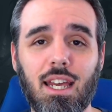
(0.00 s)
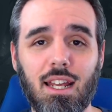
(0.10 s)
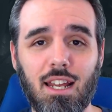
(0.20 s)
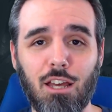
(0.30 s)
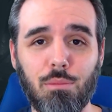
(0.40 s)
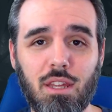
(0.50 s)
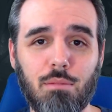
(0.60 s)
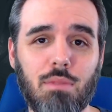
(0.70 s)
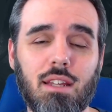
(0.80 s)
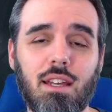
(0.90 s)
and help
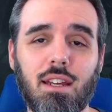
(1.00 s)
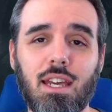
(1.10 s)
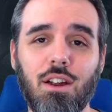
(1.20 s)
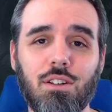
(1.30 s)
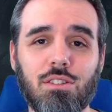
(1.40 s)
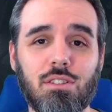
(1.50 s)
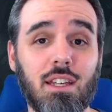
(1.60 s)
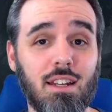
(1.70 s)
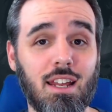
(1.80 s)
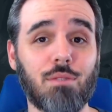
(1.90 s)
them make that character so
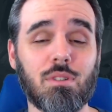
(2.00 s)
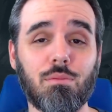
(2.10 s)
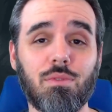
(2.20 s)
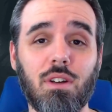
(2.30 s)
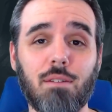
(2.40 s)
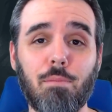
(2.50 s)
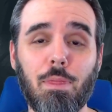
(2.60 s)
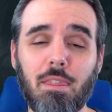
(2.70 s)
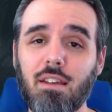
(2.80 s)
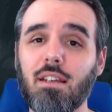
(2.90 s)
they can have some fun.
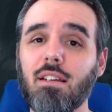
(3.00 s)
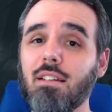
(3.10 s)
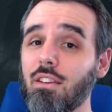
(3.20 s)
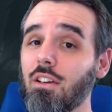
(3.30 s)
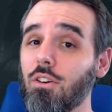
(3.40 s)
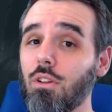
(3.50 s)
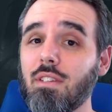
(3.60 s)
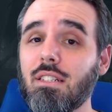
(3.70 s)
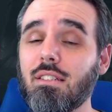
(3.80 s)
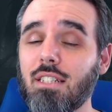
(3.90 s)
Now, the goal
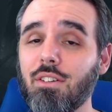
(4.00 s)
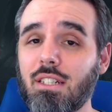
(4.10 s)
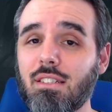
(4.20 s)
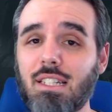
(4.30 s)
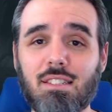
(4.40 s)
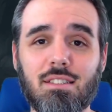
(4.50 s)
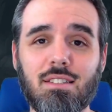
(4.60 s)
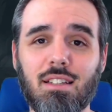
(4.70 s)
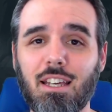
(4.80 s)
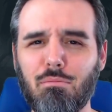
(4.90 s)
of this series
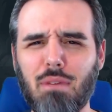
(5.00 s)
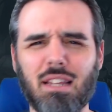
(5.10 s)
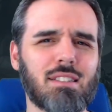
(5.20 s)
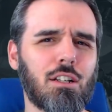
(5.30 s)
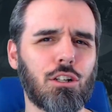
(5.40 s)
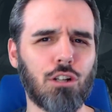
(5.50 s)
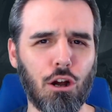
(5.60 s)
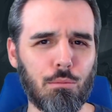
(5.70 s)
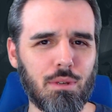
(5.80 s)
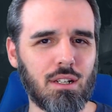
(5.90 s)
isn't to like make this
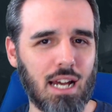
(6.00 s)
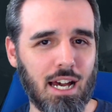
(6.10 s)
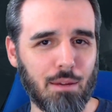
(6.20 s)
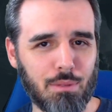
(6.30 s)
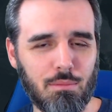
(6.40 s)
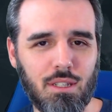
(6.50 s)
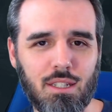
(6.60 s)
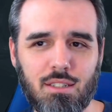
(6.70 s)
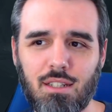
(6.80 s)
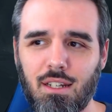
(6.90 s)
carbon copy,
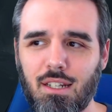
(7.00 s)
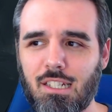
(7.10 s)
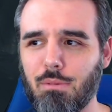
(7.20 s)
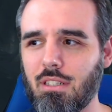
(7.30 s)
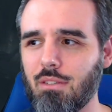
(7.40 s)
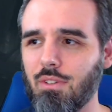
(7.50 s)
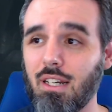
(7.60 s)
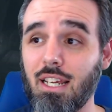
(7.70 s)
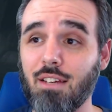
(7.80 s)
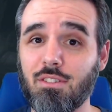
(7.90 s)
because especially if you're
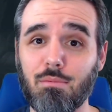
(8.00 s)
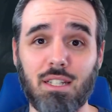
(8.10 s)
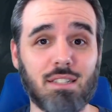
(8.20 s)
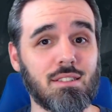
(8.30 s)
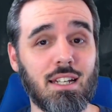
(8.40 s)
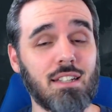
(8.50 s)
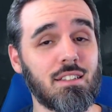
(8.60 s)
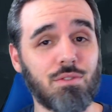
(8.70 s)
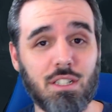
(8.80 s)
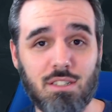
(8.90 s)
going to have some like
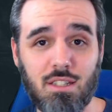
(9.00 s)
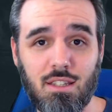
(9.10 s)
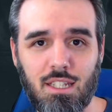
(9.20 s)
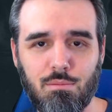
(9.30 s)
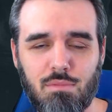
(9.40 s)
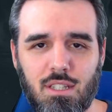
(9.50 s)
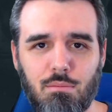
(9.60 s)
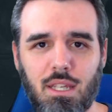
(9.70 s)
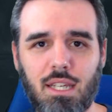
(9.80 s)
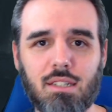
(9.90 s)
science fiction themes
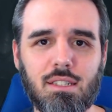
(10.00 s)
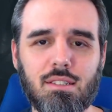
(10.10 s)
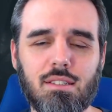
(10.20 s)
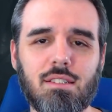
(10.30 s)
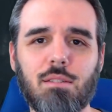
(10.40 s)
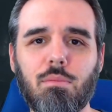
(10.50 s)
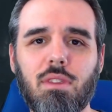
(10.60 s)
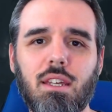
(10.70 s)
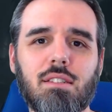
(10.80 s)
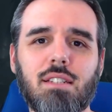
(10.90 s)
that may exist in some
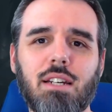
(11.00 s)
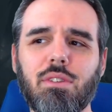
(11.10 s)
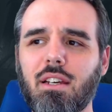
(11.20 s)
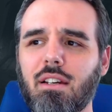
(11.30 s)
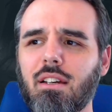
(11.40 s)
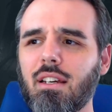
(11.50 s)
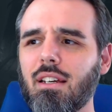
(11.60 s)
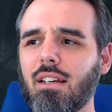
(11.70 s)
things out there,